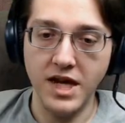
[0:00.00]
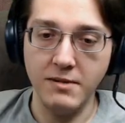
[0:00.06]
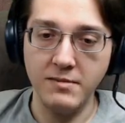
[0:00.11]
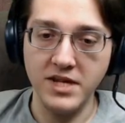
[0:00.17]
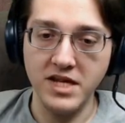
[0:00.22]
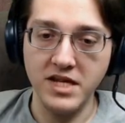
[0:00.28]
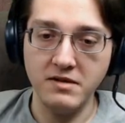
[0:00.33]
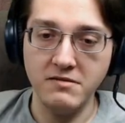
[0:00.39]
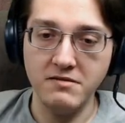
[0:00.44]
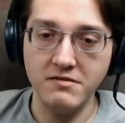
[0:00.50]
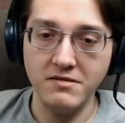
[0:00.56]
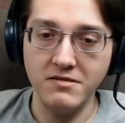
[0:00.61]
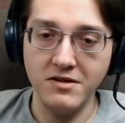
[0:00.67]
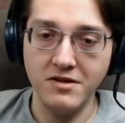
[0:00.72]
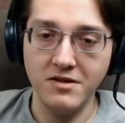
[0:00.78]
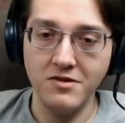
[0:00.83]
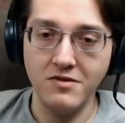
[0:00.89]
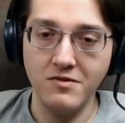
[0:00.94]
How many?
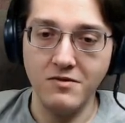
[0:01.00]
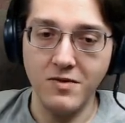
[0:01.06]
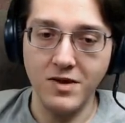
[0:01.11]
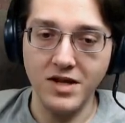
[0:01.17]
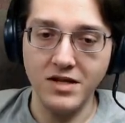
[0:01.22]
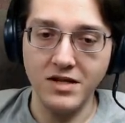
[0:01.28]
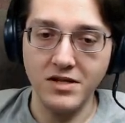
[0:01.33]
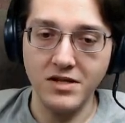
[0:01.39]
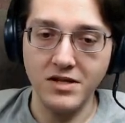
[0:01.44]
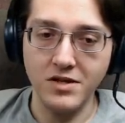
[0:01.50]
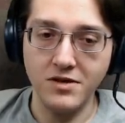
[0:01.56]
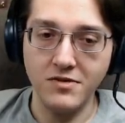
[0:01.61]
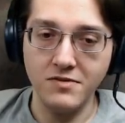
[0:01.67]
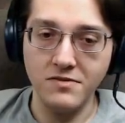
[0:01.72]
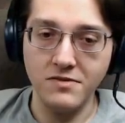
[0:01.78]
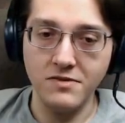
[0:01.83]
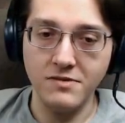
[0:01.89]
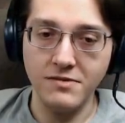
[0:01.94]
One,
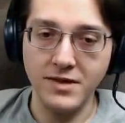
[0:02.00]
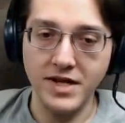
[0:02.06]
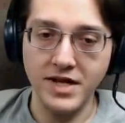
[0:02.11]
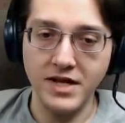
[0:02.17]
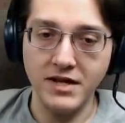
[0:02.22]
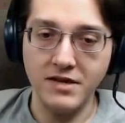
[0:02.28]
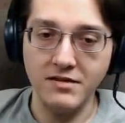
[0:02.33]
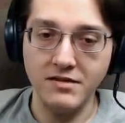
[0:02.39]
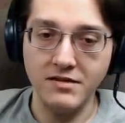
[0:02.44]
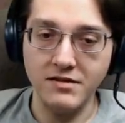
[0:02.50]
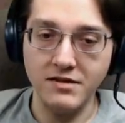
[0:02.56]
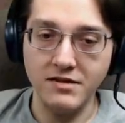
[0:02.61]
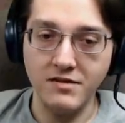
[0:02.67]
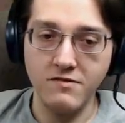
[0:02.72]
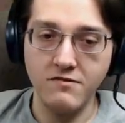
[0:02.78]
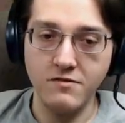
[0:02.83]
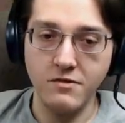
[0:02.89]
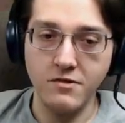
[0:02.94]
two, three,
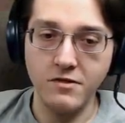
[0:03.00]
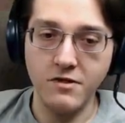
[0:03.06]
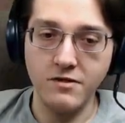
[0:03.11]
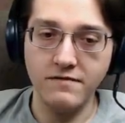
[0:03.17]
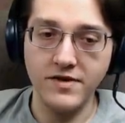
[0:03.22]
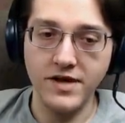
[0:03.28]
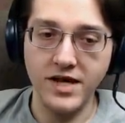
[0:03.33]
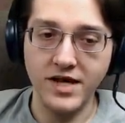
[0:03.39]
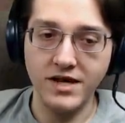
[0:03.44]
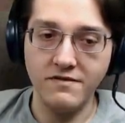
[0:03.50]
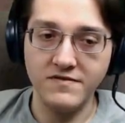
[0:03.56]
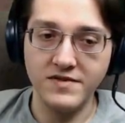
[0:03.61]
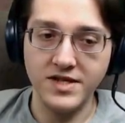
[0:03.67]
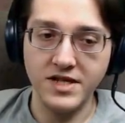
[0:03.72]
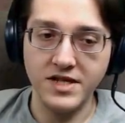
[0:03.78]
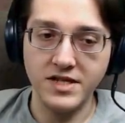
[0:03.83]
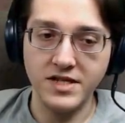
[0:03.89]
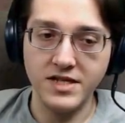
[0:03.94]
four, five,
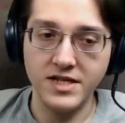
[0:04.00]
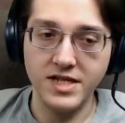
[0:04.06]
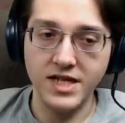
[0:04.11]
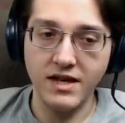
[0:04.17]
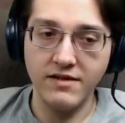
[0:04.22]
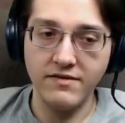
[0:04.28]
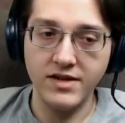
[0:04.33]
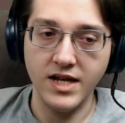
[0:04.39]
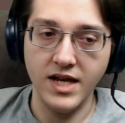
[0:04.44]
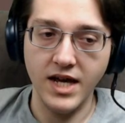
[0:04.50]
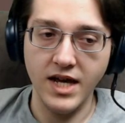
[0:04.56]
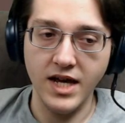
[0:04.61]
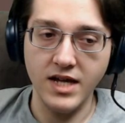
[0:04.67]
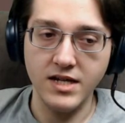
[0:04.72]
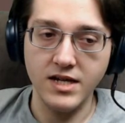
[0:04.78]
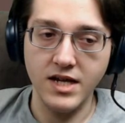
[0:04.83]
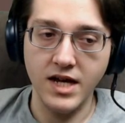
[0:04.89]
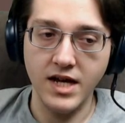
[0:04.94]
six, seven,
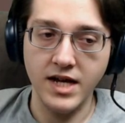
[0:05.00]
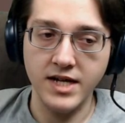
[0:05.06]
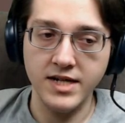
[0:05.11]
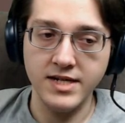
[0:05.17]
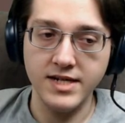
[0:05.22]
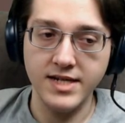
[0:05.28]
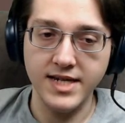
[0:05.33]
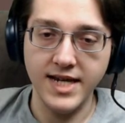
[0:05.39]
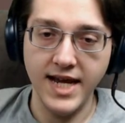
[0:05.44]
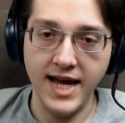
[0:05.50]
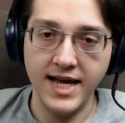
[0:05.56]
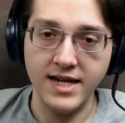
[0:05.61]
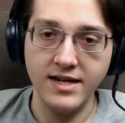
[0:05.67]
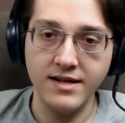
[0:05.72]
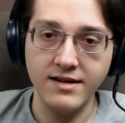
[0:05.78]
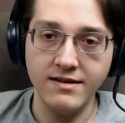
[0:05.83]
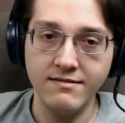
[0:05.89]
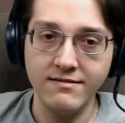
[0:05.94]
eight, nine,
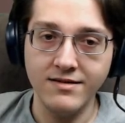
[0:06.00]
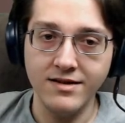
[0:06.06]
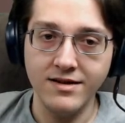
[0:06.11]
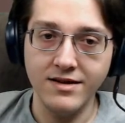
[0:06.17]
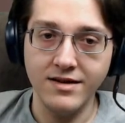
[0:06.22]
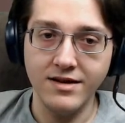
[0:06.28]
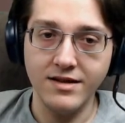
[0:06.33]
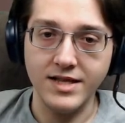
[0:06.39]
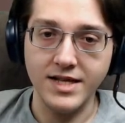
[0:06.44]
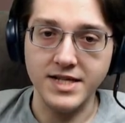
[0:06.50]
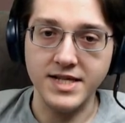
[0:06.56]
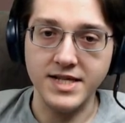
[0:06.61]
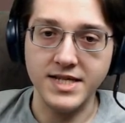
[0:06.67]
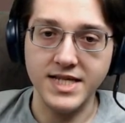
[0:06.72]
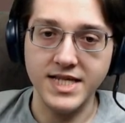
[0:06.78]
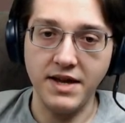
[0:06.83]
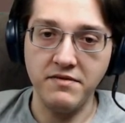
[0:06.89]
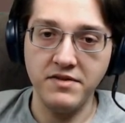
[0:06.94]
ten. This
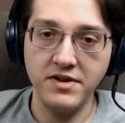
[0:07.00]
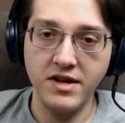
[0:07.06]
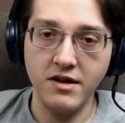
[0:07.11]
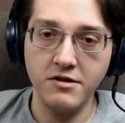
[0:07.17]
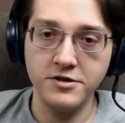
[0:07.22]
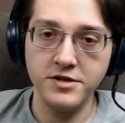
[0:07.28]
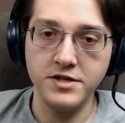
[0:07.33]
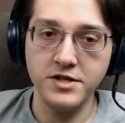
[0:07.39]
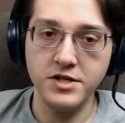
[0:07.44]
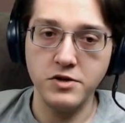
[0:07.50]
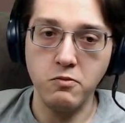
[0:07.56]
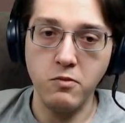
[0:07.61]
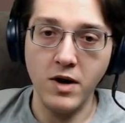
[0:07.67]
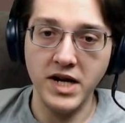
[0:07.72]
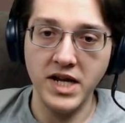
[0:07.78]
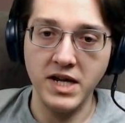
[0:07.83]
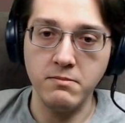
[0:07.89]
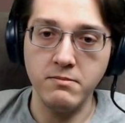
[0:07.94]
is seven hundred
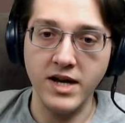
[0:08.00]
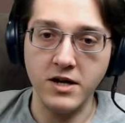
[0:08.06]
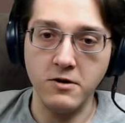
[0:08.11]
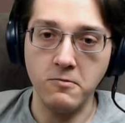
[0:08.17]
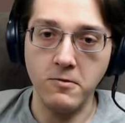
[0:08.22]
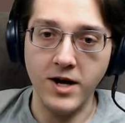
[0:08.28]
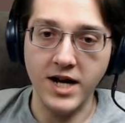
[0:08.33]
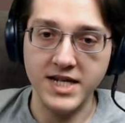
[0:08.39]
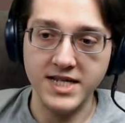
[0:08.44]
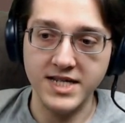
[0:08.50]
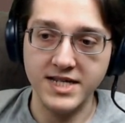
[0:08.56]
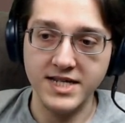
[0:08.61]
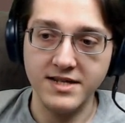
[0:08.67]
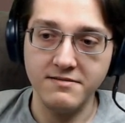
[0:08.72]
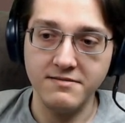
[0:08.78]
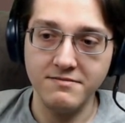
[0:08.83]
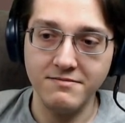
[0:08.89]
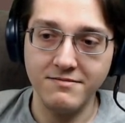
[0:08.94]
twenty
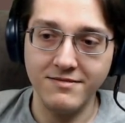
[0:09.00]
megawatts.